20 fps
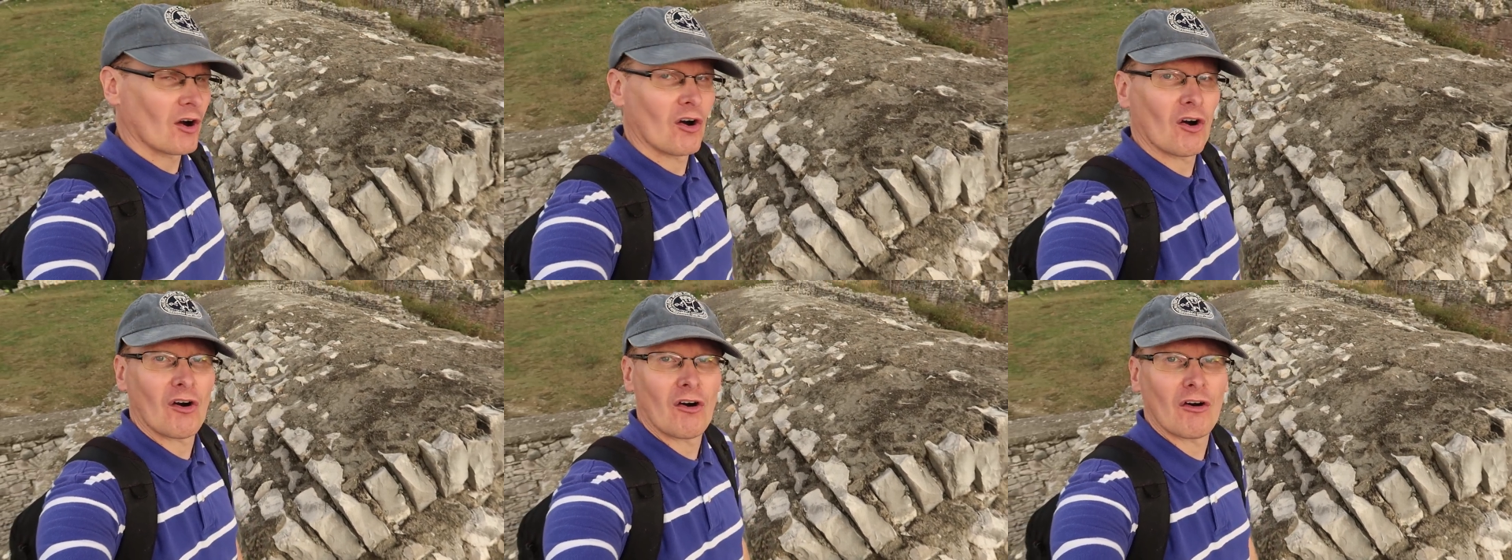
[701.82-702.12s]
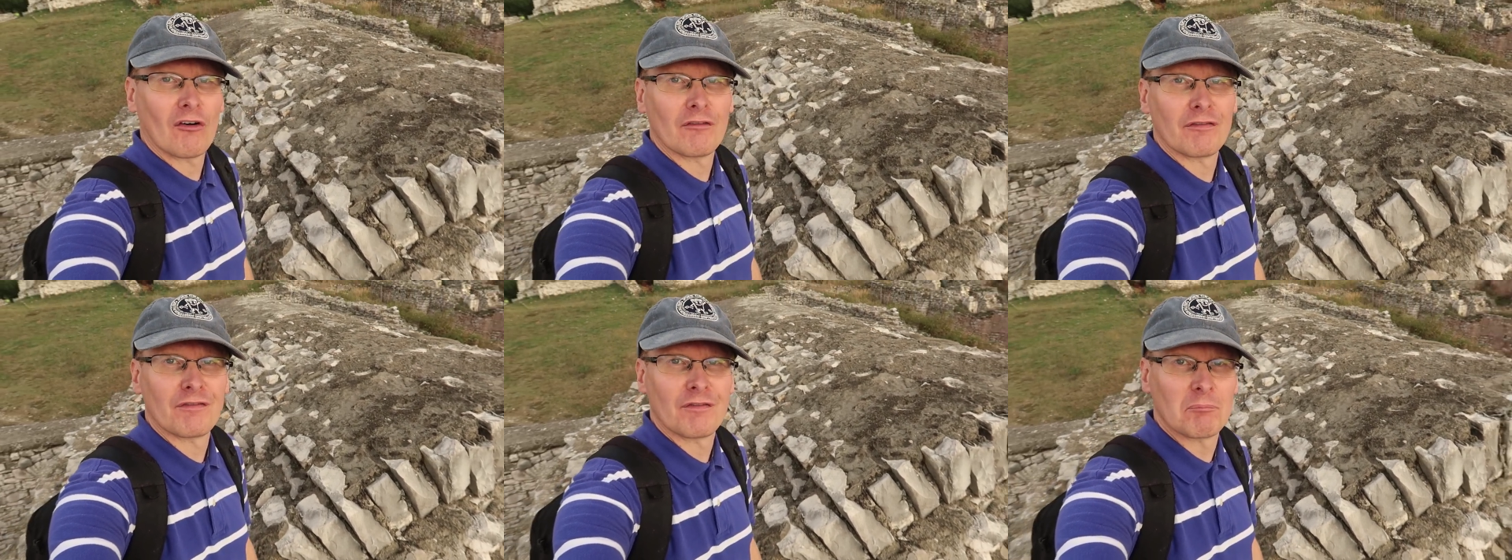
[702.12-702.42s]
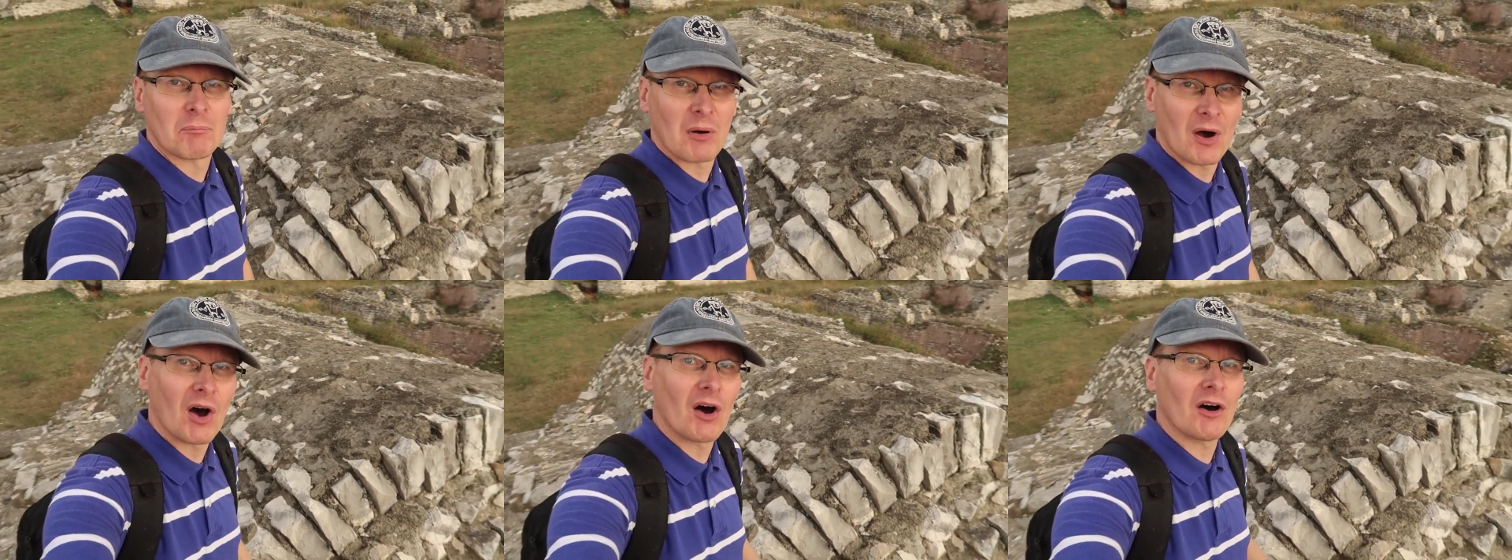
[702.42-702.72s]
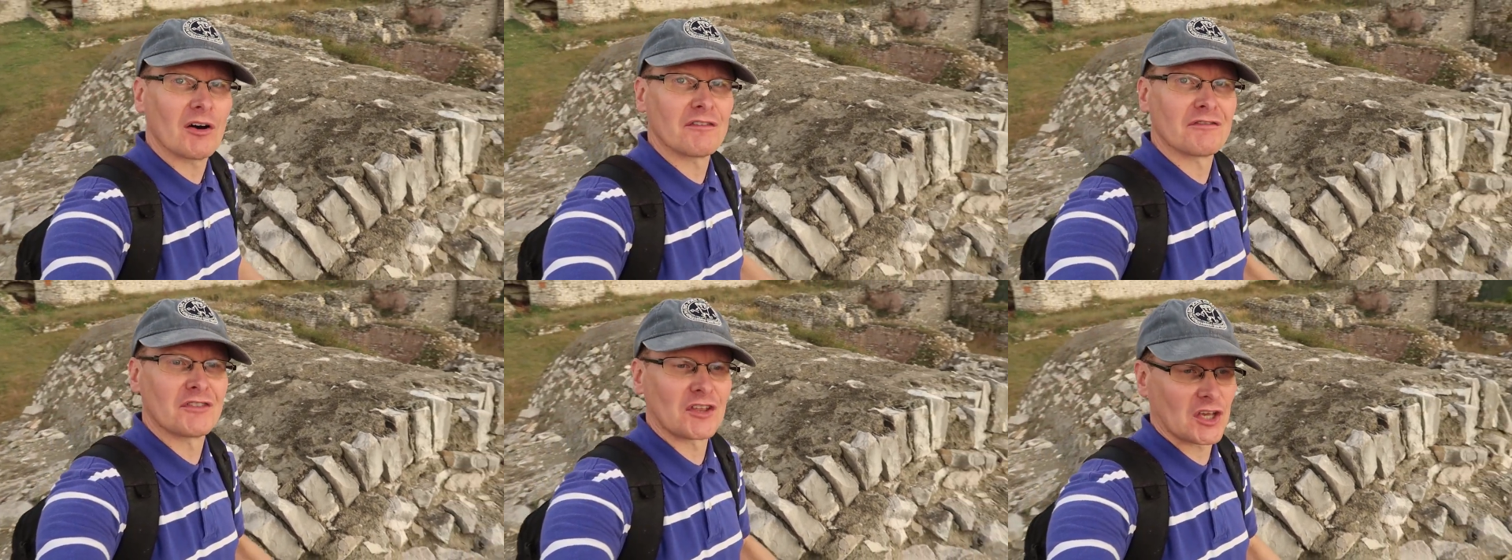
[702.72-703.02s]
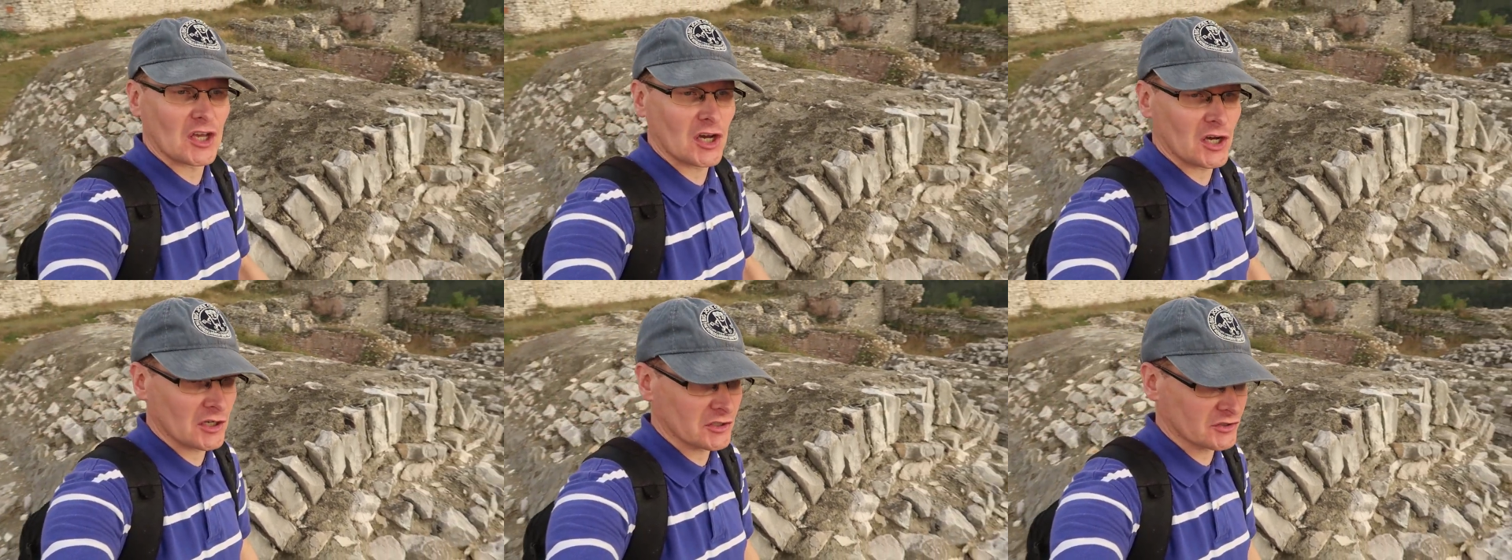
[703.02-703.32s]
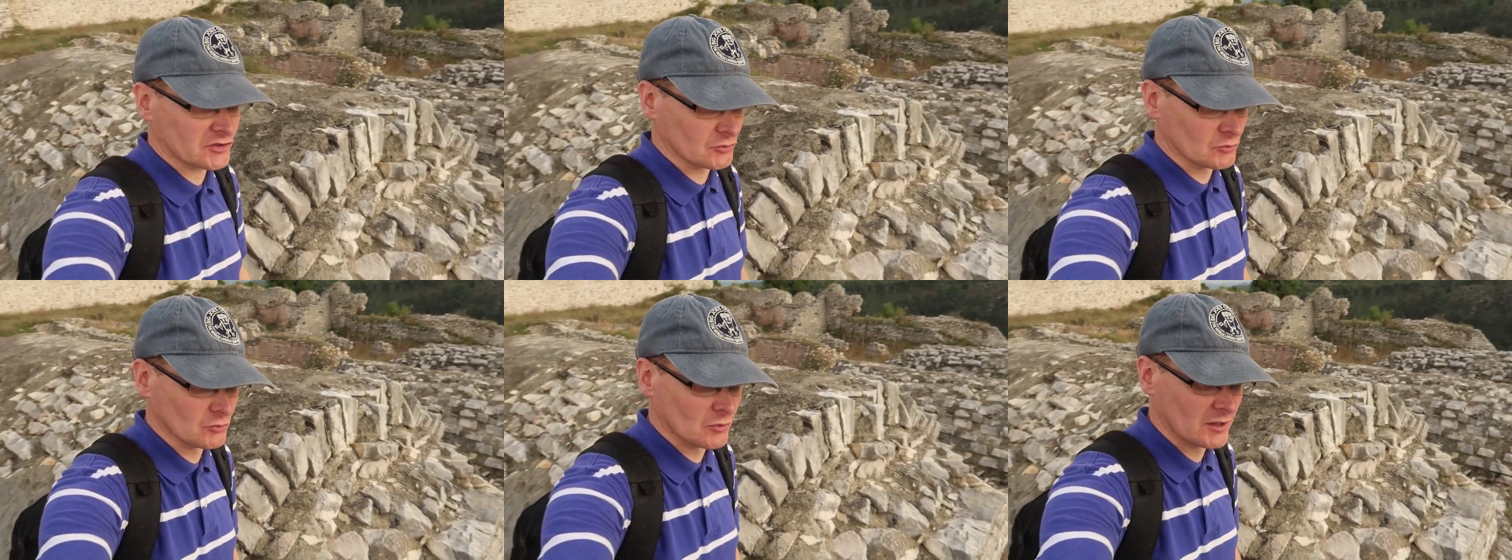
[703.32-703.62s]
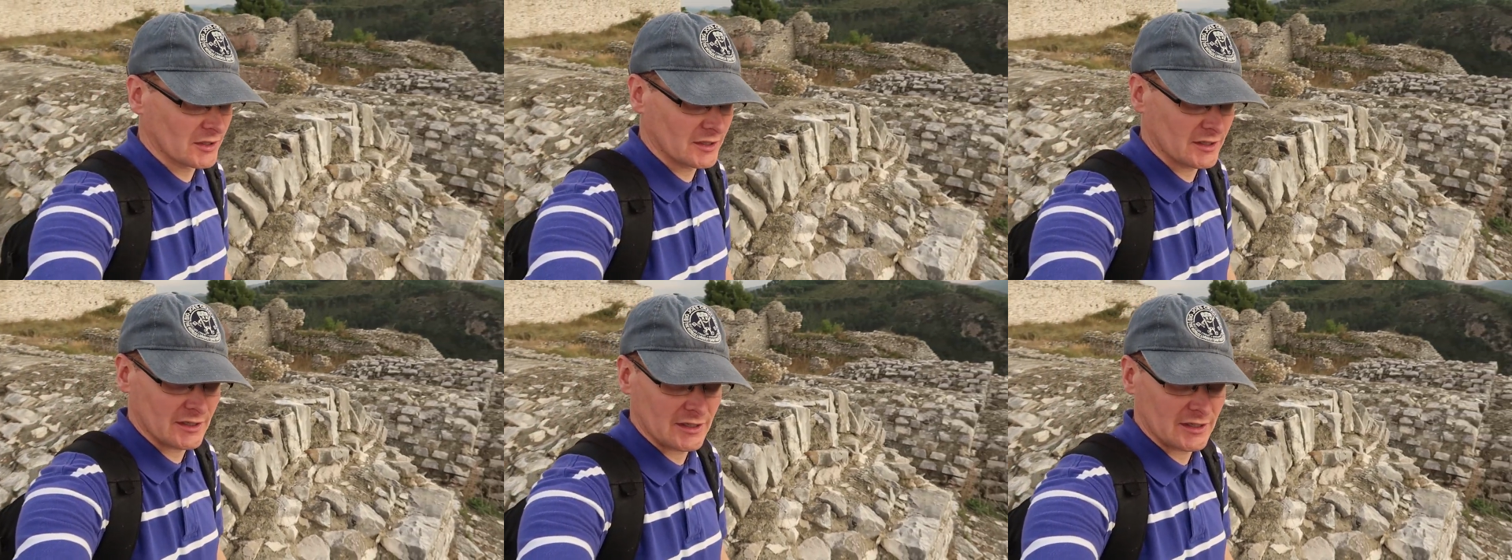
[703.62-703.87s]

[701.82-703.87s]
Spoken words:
of part of the castle,